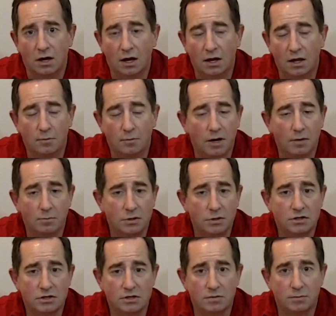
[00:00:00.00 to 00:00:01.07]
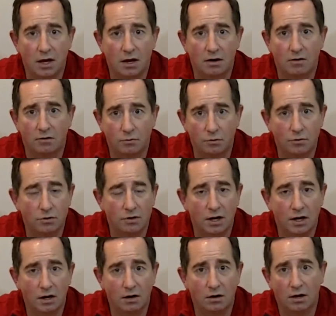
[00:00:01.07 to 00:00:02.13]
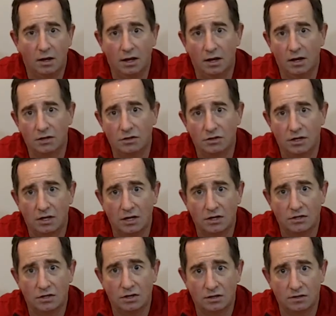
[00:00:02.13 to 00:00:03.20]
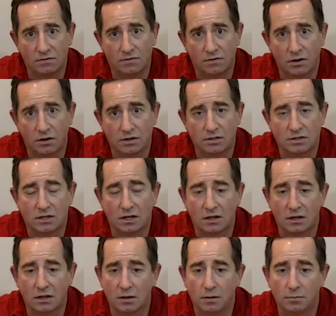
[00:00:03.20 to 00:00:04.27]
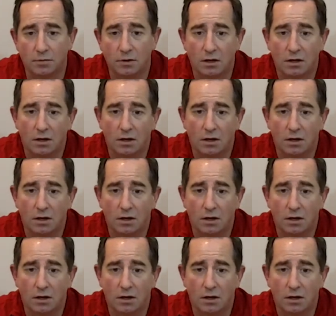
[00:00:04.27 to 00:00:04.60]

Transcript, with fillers: Uh, it might be just a matter of wound care and education as far as telling them